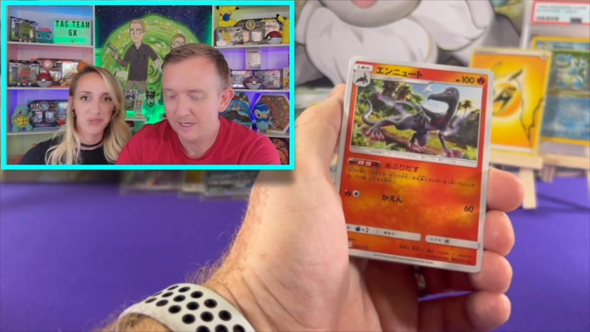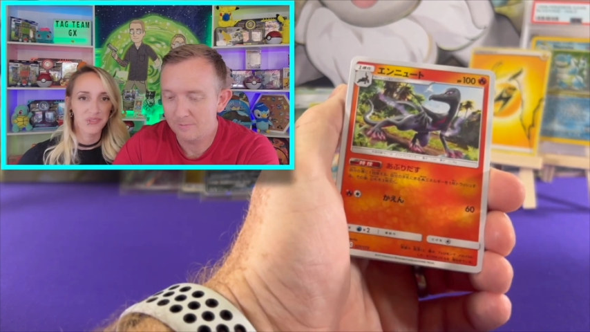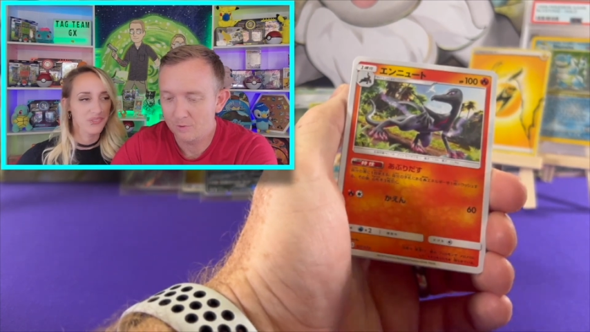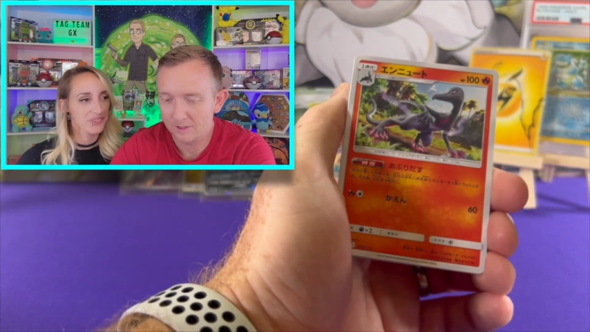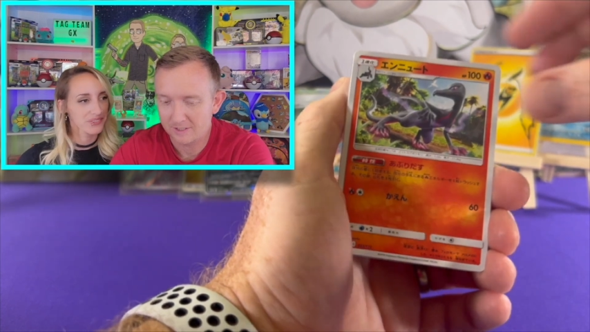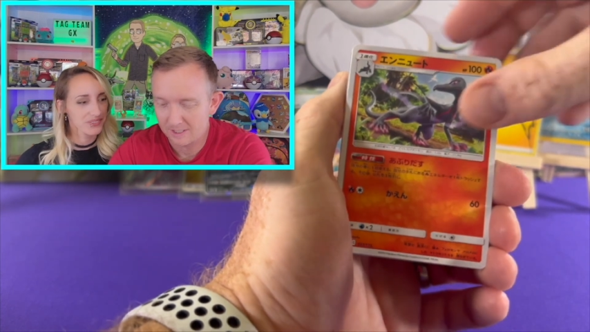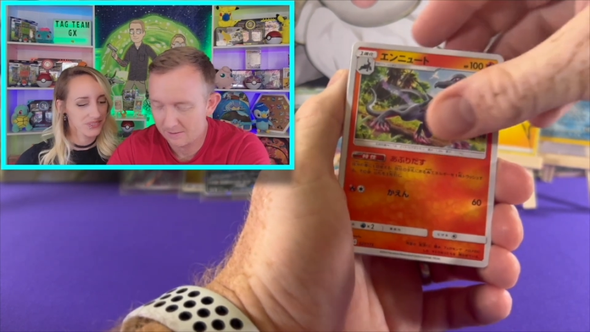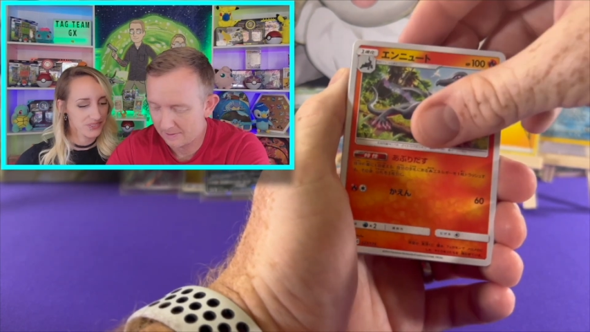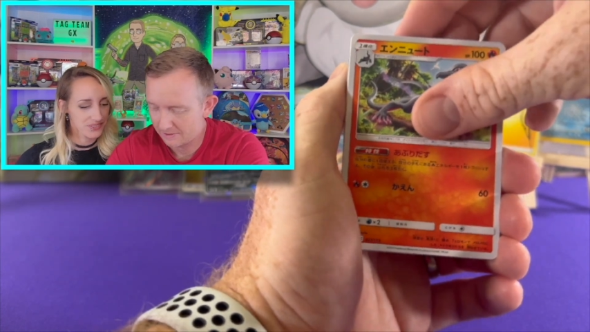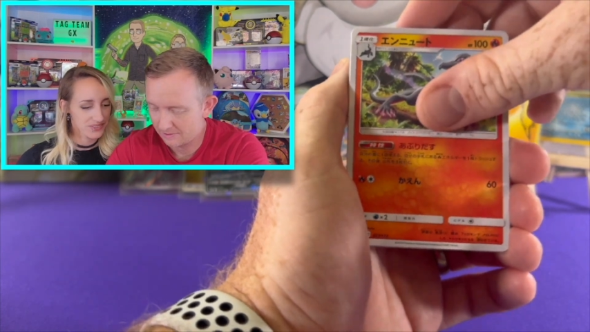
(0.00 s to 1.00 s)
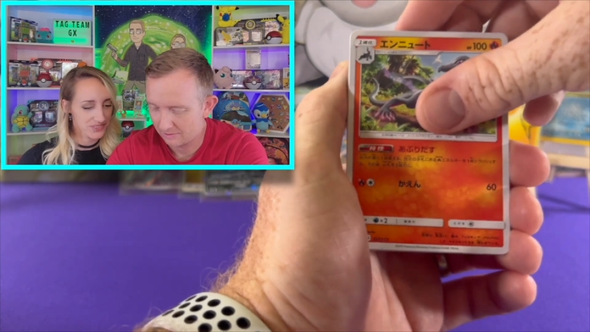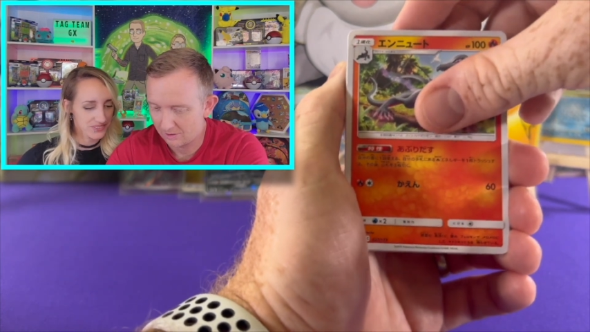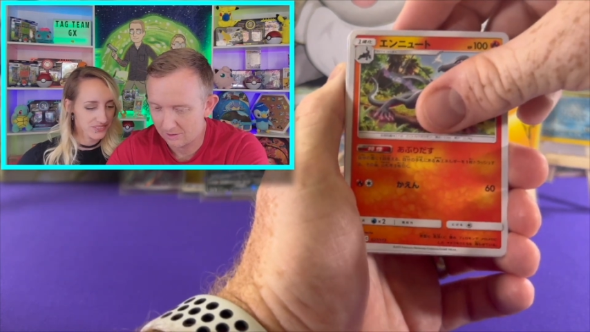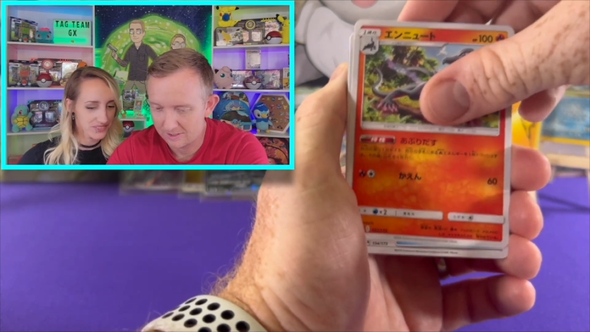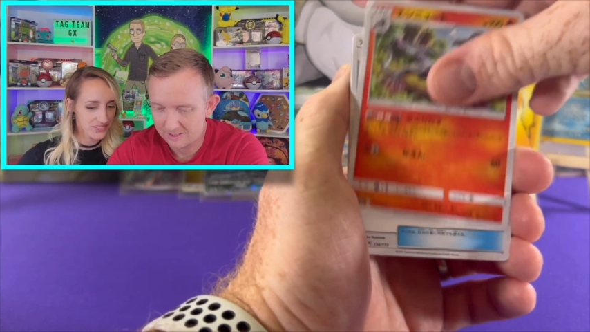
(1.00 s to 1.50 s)
Speaker 1: I get more excited about certain
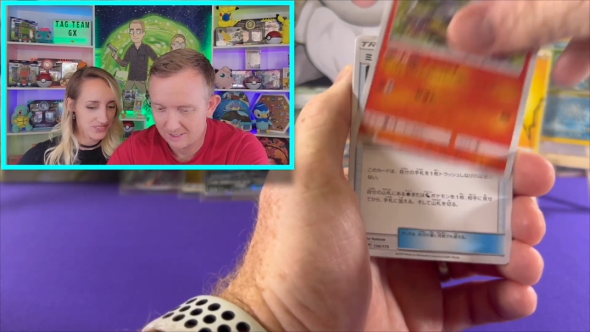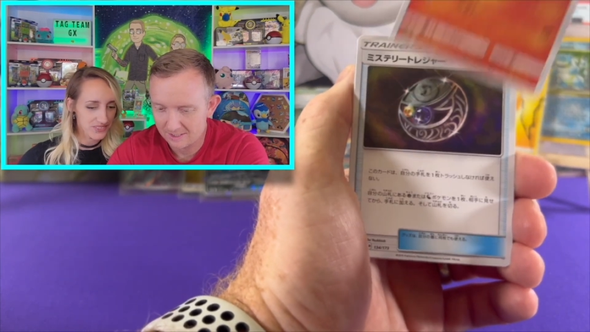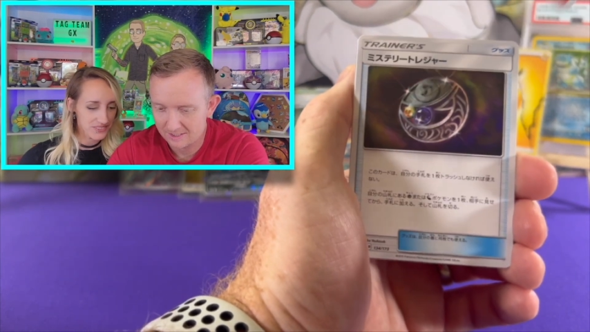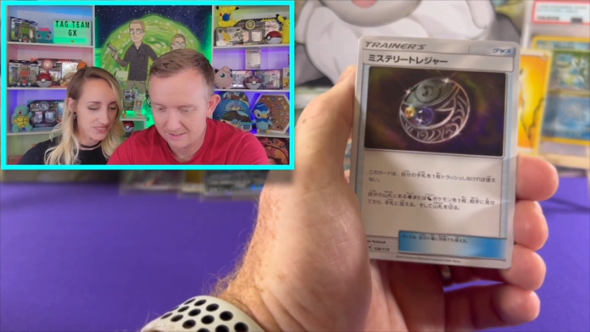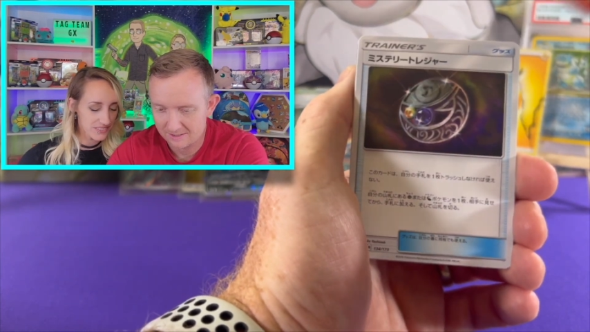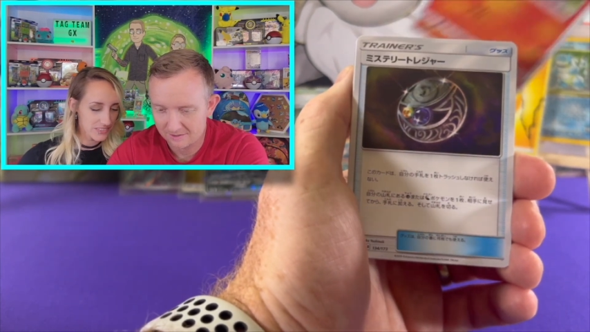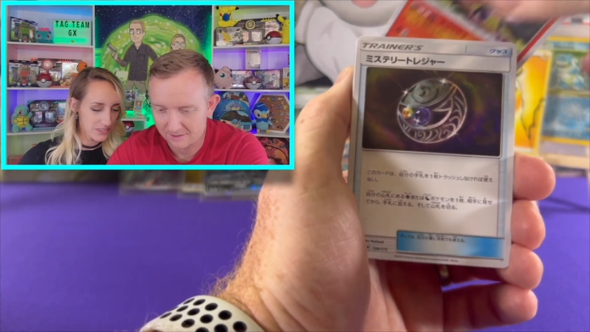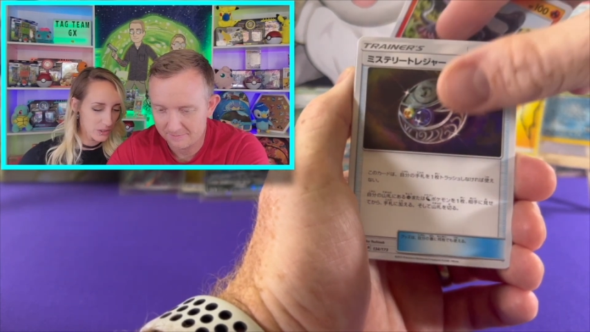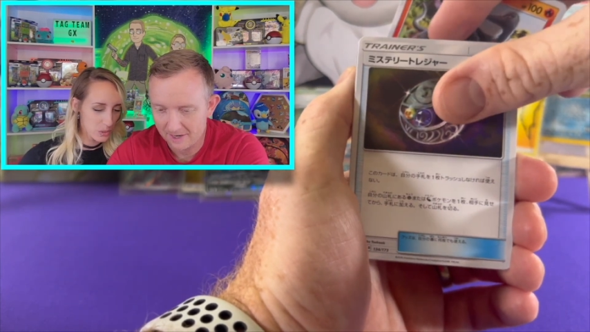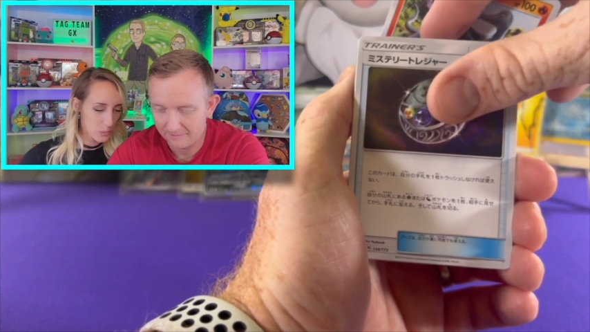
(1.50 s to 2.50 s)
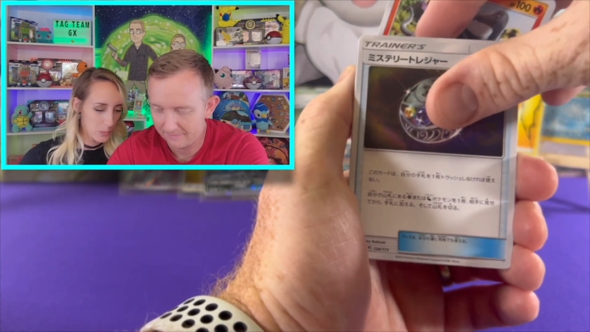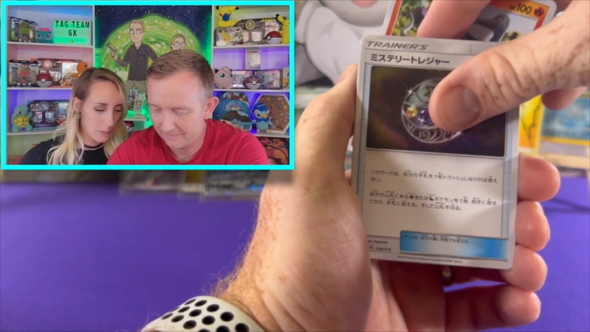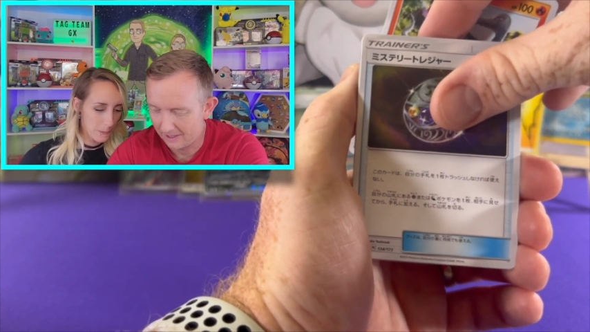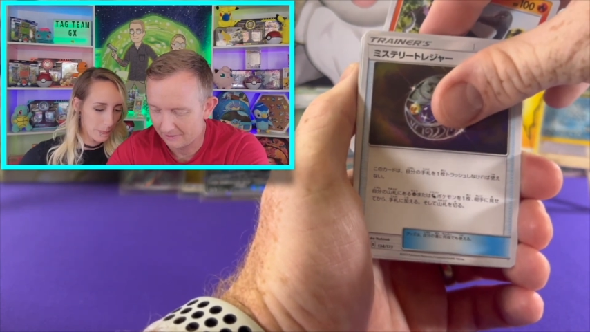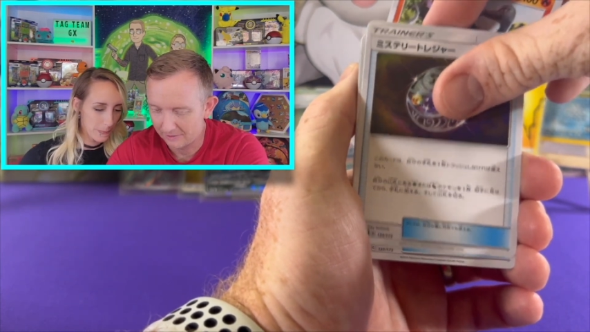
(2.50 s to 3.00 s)
cards. It's not necessarily about the
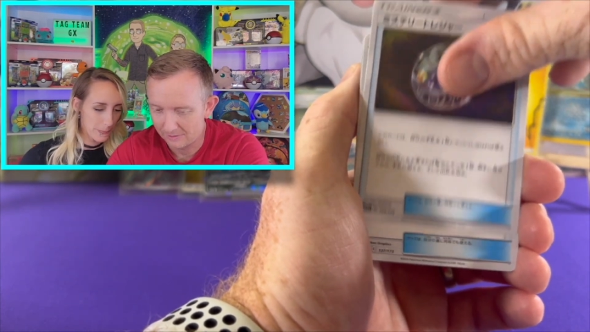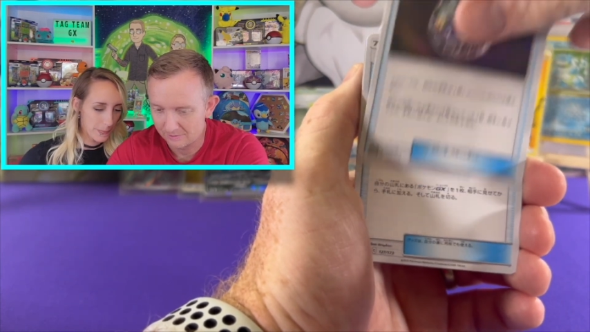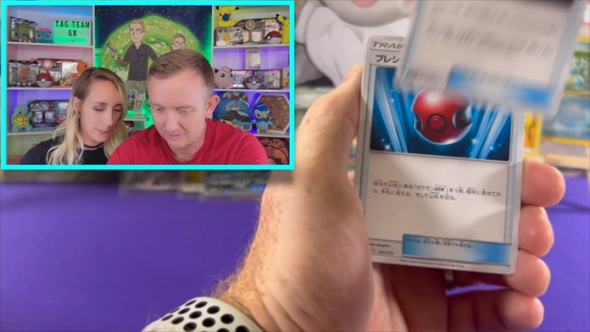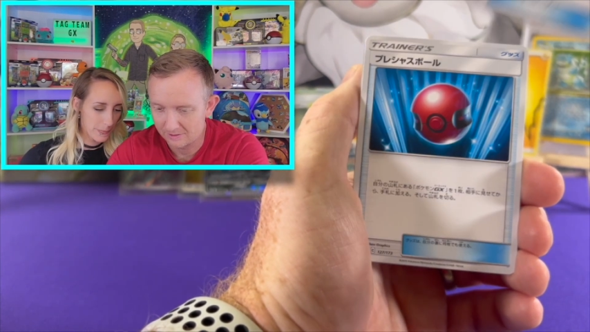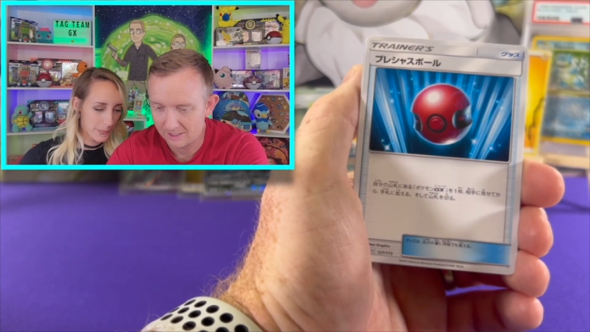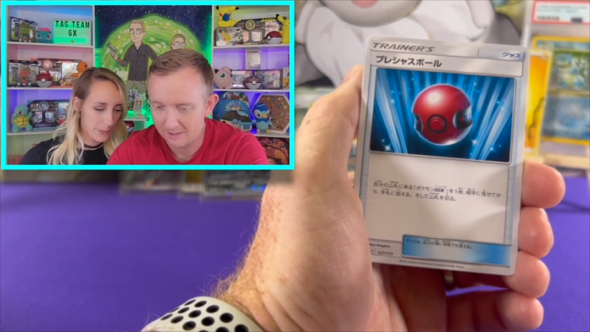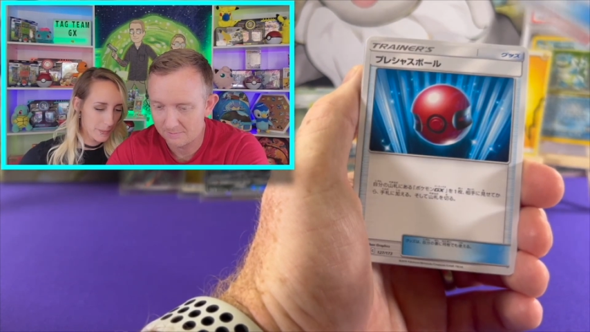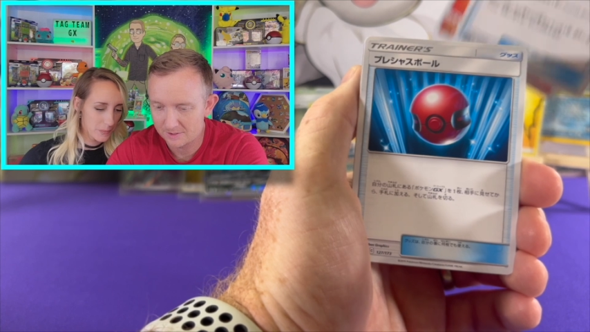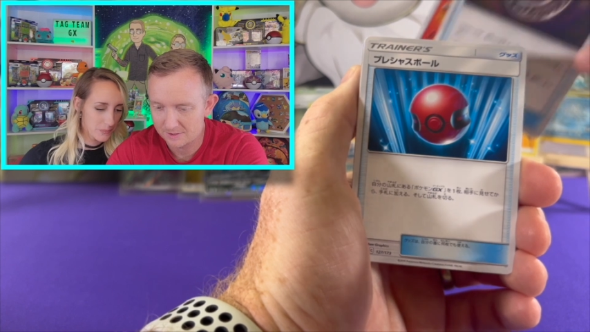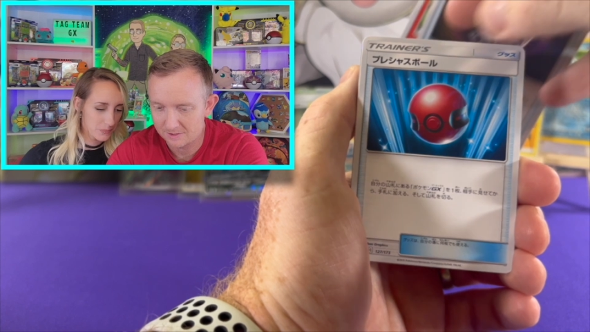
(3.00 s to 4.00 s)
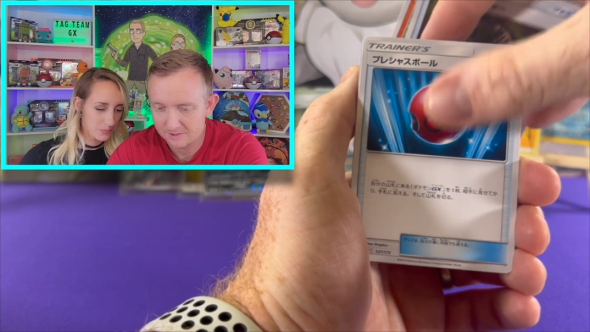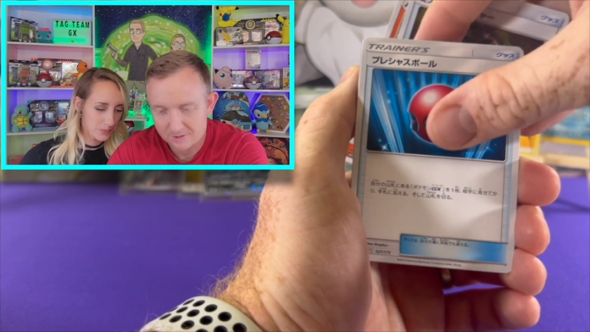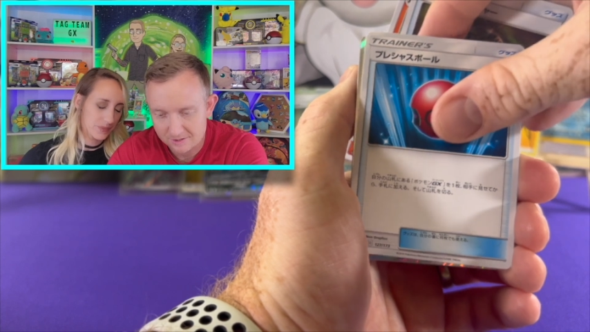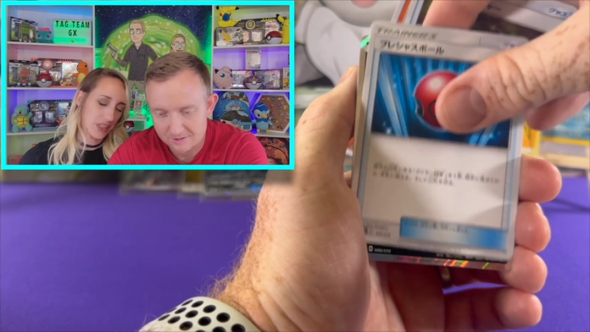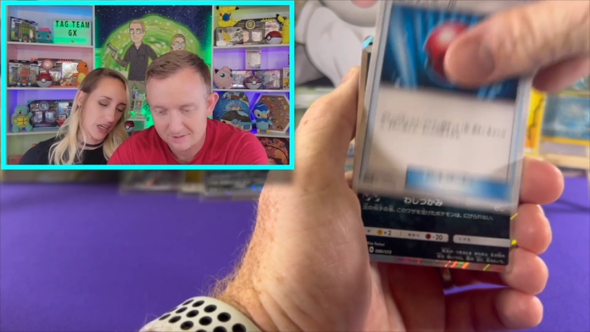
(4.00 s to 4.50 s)
value or the, how much it is. It's
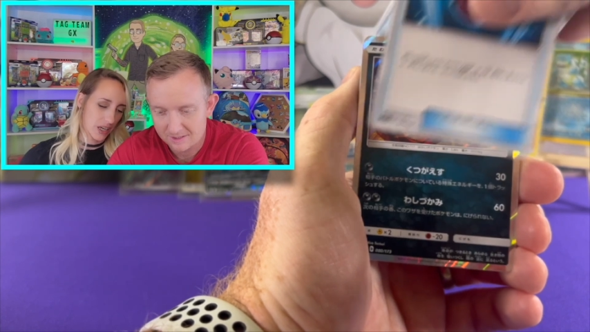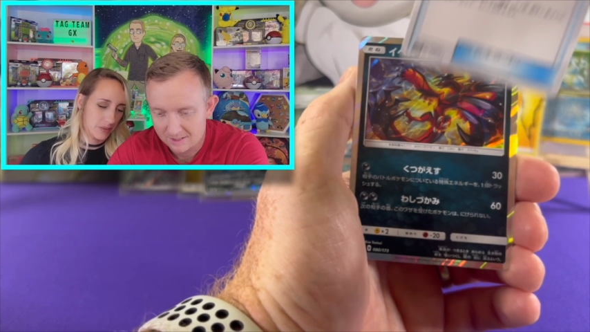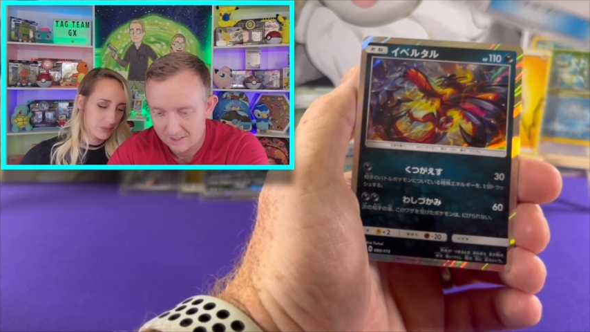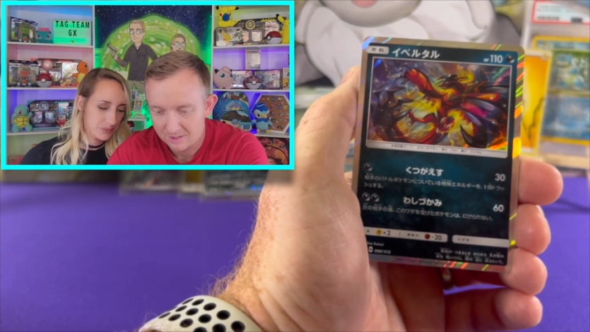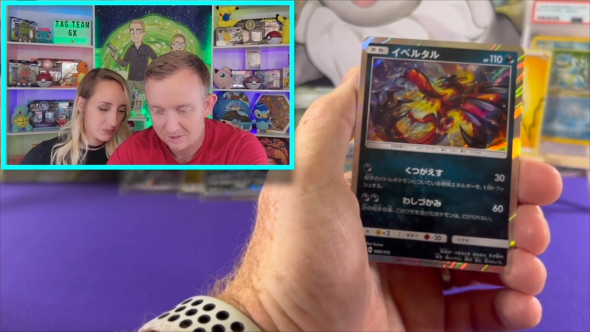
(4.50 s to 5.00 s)
just yeah.